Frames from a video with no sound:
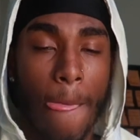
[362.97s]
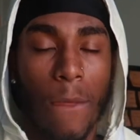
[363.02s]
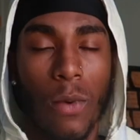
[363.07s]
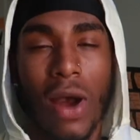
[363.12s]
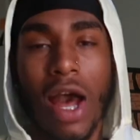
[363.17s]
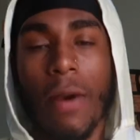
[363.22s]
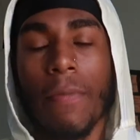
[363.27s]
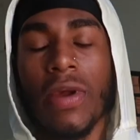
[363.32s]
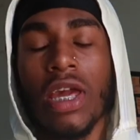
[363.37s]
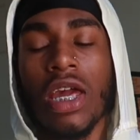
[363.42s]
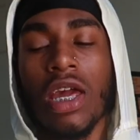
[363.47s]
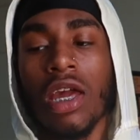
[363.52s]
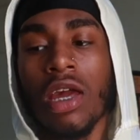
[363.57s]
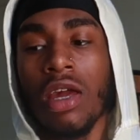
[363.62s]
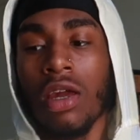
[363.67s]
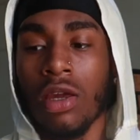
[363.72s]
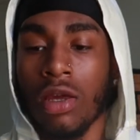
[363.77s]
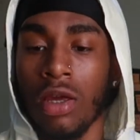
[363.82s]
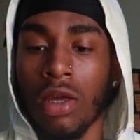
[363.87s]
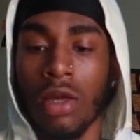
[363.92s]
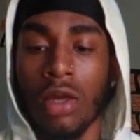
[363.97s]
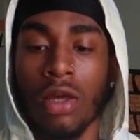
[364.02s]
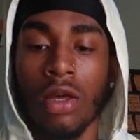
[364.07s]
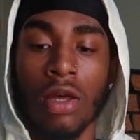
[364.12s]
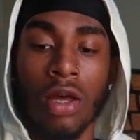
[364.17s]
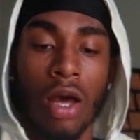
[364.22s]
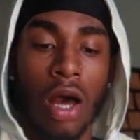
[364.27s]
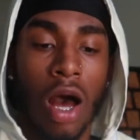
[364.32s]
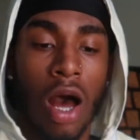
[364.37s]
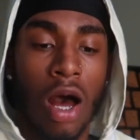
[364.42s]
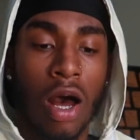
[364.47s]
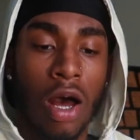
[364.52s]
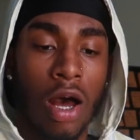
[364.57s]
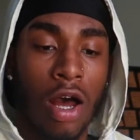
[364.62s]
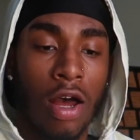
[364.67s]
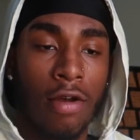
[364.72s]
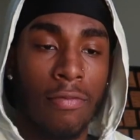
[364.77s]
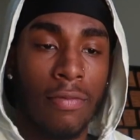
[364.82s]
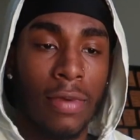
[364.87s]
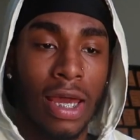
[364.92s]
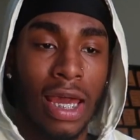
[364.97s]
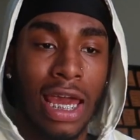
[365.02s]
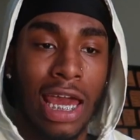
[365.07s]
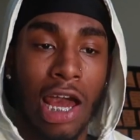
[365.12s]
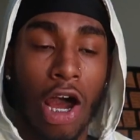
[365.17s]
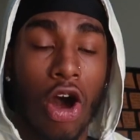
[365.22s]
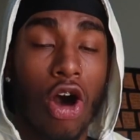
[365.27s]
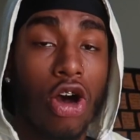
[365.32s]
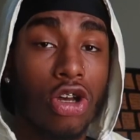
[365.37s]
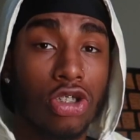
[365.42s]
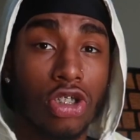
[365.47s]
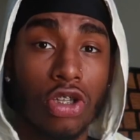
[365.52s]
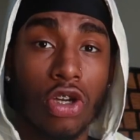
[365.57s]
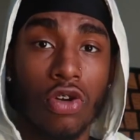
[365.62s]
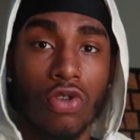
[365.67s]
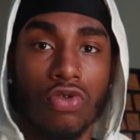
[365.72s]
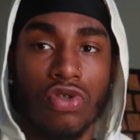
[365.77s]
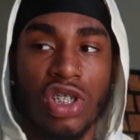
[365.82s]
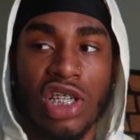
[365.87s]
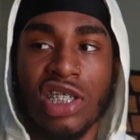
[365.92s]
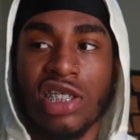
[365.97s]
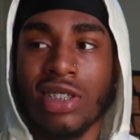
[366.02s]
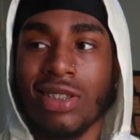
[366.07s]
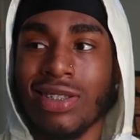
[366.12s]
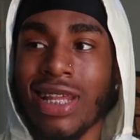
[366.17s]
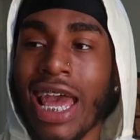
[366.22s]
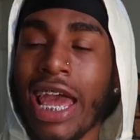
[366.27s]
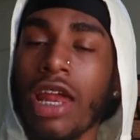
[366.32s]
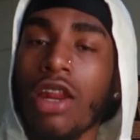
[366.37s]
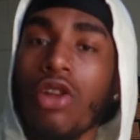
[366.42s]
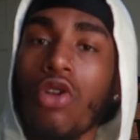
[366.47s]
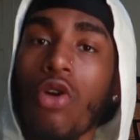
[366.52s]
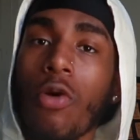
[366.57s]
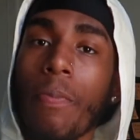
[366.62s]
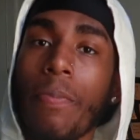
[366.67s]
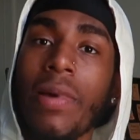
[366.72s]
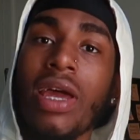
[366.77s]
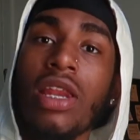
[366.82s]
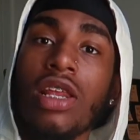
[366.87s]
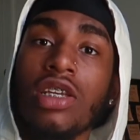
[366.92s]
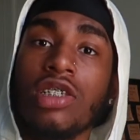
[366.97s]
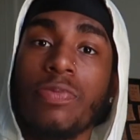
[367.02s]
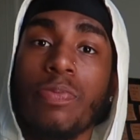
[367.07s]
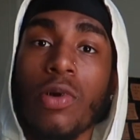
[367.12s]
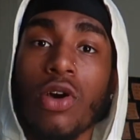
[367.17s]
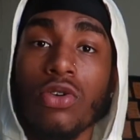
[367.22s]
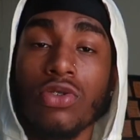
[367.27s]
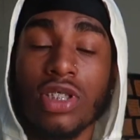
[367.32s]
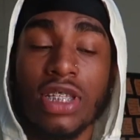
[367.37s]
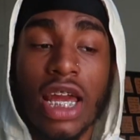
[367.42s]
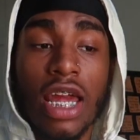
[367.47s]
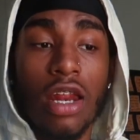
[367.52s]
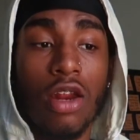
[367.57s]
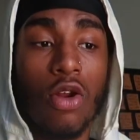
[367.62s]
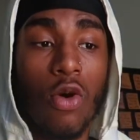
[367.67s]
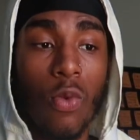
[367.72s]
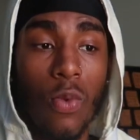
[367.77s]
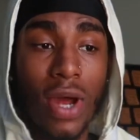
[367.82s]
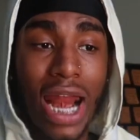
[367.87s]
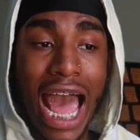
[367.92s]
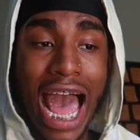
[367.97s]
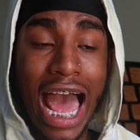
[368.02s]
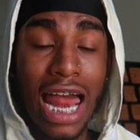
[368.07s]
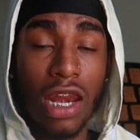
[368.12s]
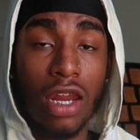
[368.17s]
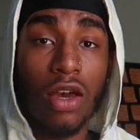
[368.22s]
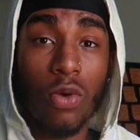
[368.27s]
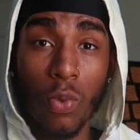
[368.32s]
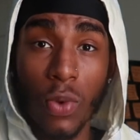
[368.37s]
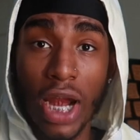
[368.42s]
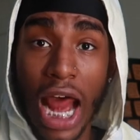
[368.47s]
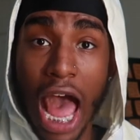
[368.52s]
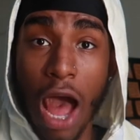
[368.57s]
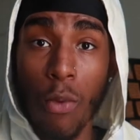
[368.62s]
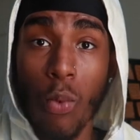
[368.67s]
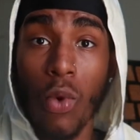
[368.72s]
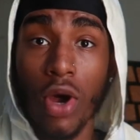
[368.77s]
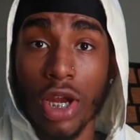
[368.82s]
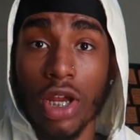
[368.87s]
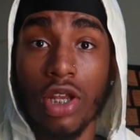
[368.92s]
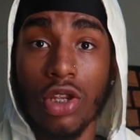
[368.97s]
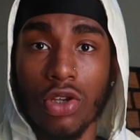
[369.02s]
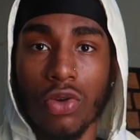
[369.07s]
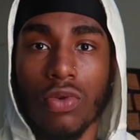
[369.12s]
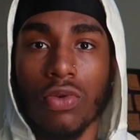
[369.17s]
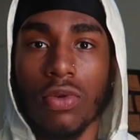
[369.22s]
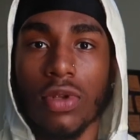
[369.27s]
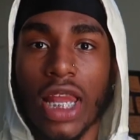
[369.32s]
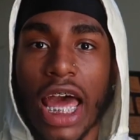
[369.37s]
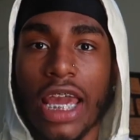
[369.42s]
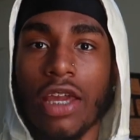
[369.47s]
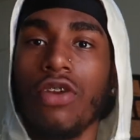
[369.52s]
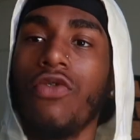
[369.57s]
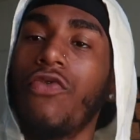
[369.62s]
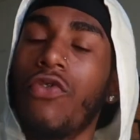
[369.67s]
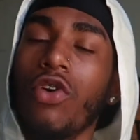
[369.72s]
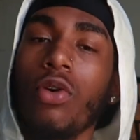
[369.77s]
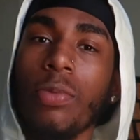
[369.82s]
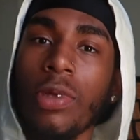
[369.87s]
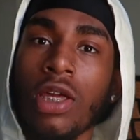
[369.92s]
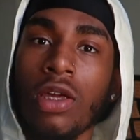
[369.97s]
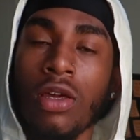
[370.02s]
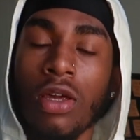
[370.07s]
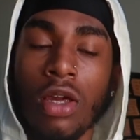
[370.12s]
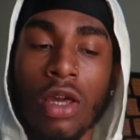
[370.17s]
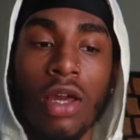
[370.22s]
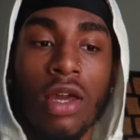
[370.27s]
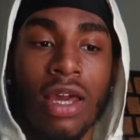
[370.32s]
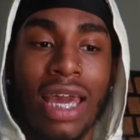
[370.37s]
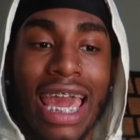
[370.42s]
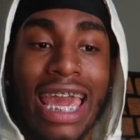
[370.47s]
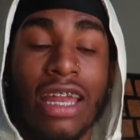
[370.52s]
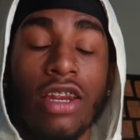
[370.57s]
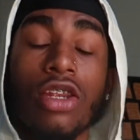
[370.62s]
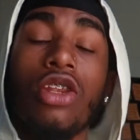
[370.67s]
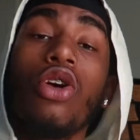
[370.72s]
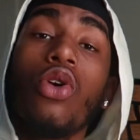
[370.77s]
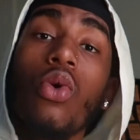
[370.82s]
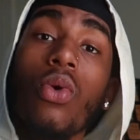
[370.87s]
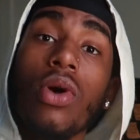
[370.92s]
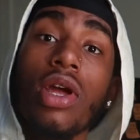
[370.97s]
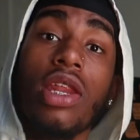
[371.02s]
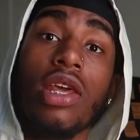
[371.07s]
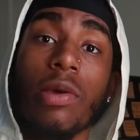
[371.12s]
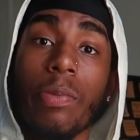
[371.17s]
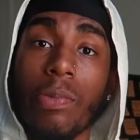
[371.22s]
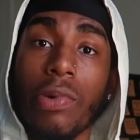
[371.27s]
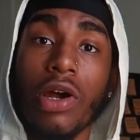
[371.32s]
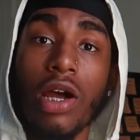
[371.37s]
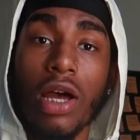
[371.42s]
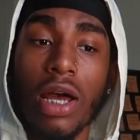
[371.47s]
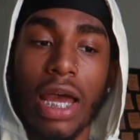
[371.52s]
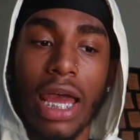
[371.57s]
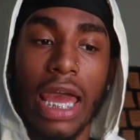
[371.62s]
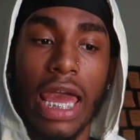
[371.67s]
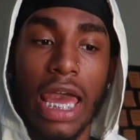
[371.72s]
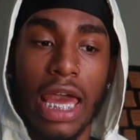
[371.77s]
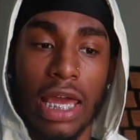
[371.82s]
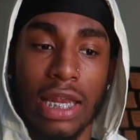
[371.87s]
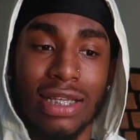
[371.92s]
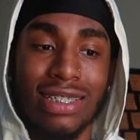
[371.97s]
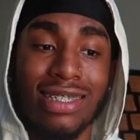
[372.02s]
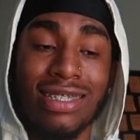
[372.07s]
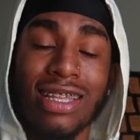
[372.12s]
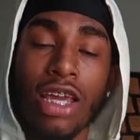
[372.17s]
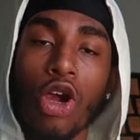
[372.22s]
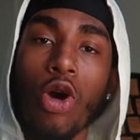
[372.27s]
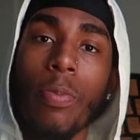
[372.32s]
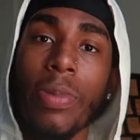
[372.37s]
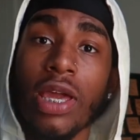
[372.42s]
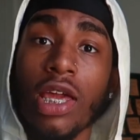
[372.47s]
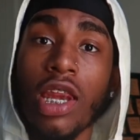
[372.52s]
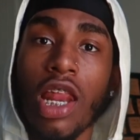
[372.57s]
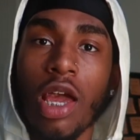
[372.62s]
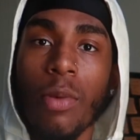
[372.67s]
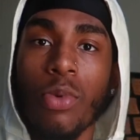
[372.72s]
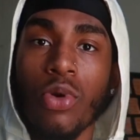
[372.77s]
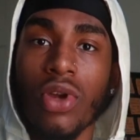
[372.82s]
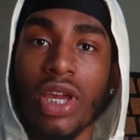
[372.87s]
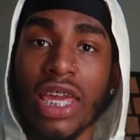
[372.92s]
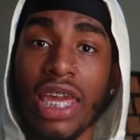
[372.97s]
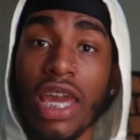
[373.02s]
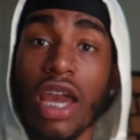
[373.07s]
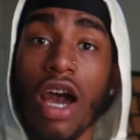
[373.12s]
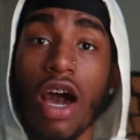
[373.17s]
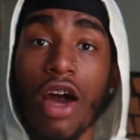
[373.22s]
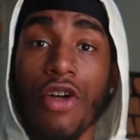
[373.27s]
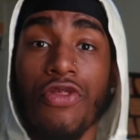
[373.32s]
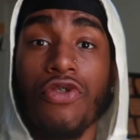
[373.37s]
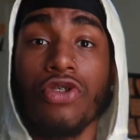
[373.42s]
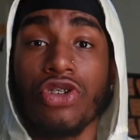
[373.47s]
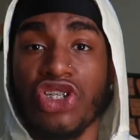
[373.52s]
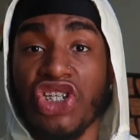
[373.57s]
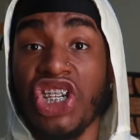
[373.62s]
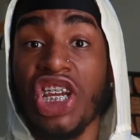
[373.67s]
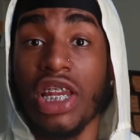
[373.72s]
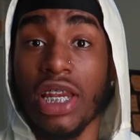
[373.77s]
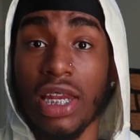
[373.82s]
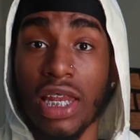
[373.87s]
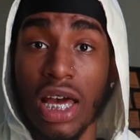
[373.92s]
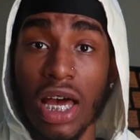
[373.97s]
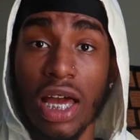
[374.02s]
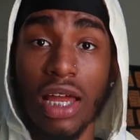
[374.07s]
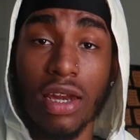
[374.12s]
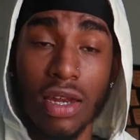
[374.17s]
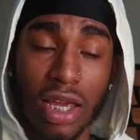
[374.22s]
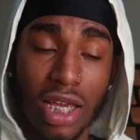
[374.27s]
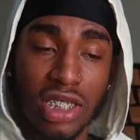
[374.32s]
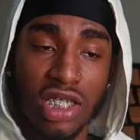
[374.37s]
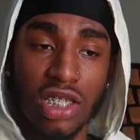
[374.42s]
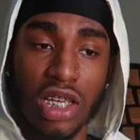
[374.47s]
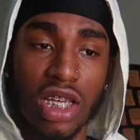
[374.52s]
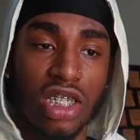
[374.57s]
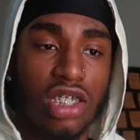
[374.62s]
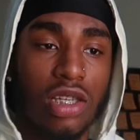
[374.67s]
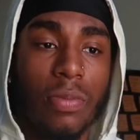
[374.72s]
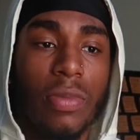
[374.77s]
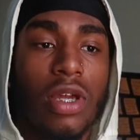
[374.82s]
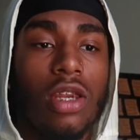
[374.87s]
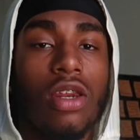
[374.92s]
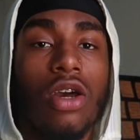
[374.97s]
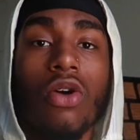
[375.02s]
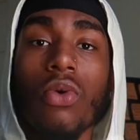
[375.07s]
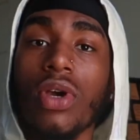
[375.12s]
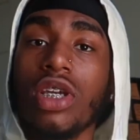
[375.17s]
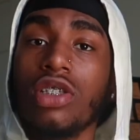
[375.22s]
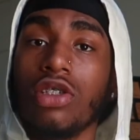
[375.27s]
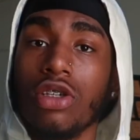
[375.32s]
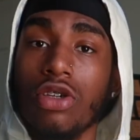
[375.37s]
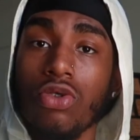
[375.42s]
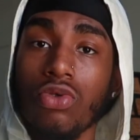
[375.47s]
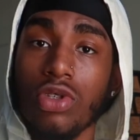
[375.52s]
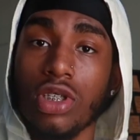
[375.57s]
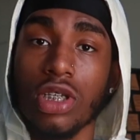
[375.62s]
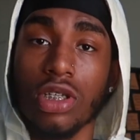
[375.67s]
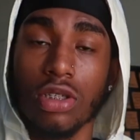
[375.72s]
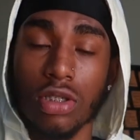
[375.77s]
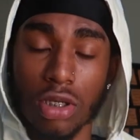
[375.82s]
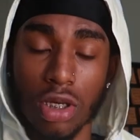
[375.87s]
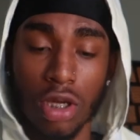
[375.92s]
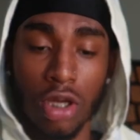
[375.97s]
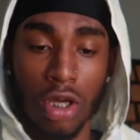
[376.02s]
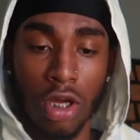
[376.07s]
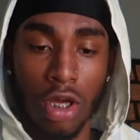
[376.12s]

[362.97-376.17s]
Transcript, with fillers: While I'm here, um, and also just standing on business, bro. Standing on what I look, what I want to do. Like you feel me? And doing it, bro. And still being able to get other shit done. It's, it should be no excuses.